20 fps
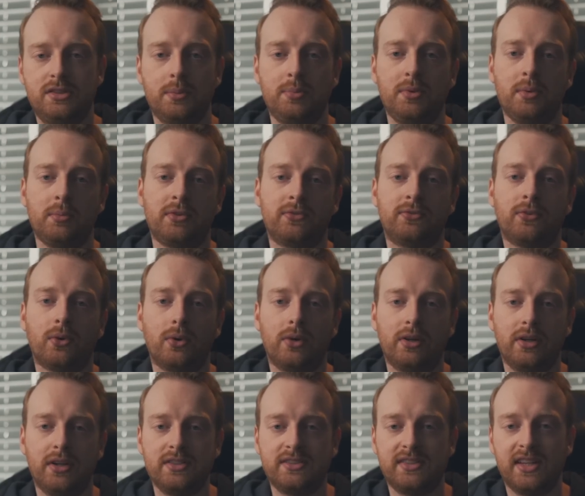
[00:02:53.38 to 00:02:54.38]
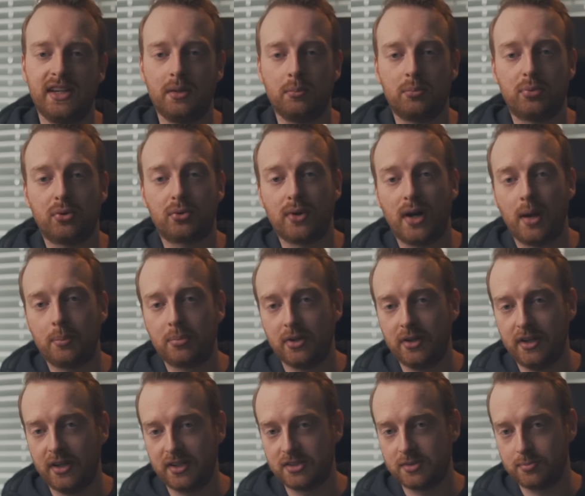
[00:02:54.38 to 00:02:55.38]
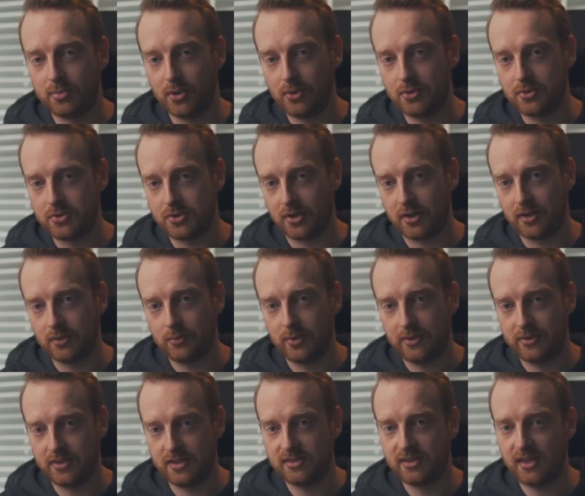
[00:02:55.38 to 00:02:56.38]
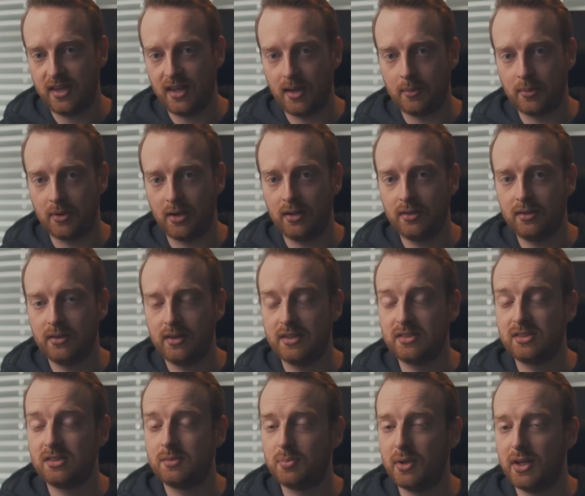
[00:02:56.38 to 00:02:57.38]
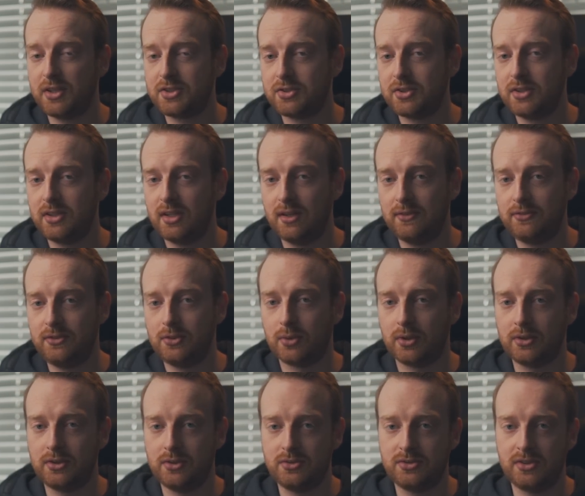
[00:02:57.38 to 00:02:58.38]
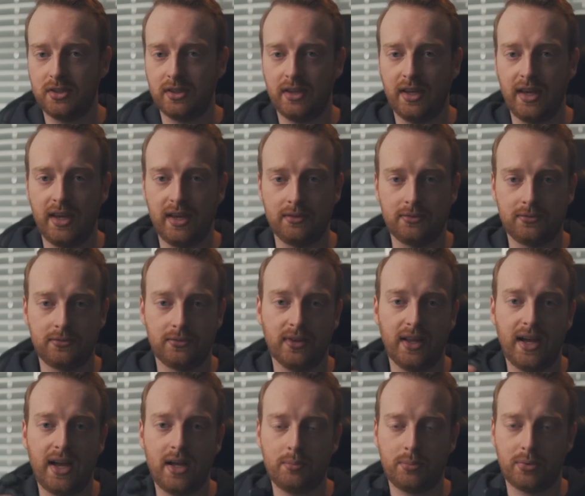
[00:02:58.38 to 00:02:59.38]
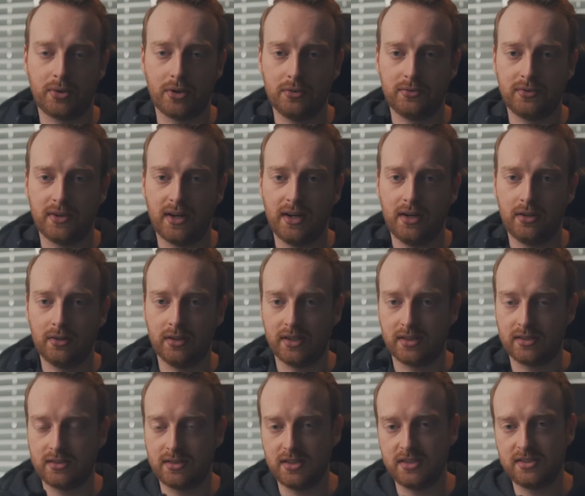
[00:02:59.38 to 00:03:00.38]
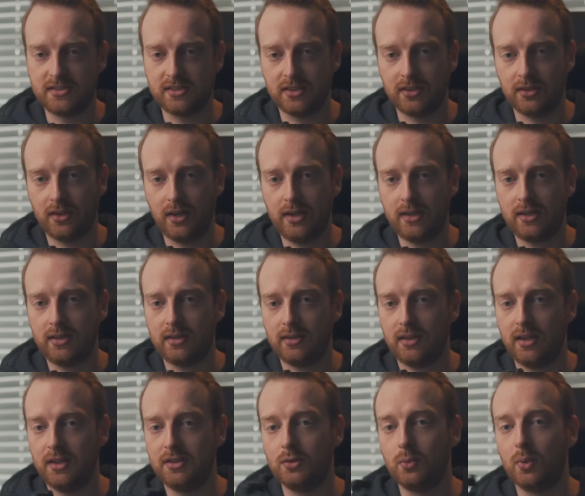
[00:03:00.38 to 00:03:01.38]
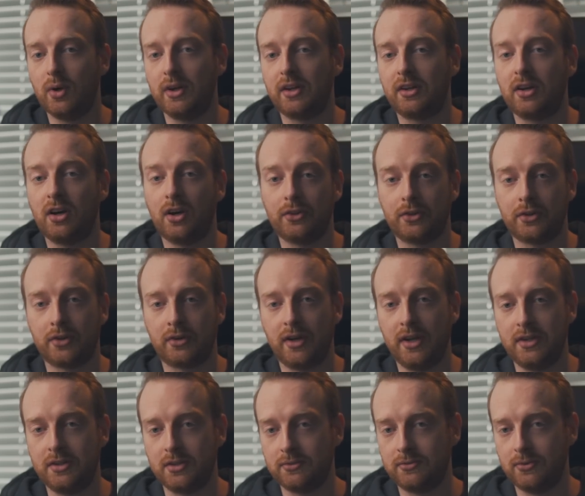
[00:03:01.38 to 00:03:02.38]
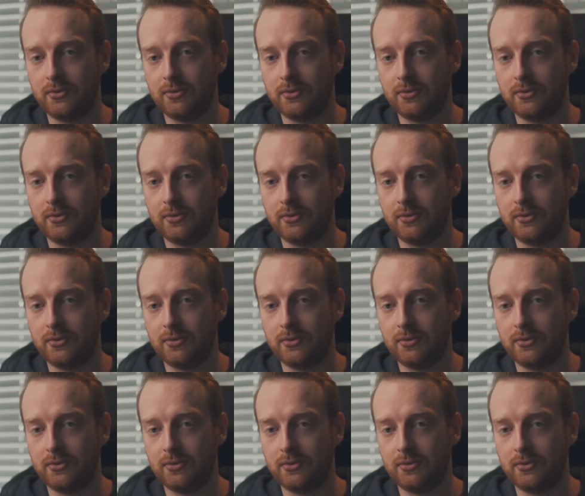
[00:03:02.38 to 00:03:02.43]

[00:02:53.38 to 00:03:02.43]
Tip number four is getting proper exposure with this camera, especially if you are using a flat profile like D-Cinelike and you want to color grade your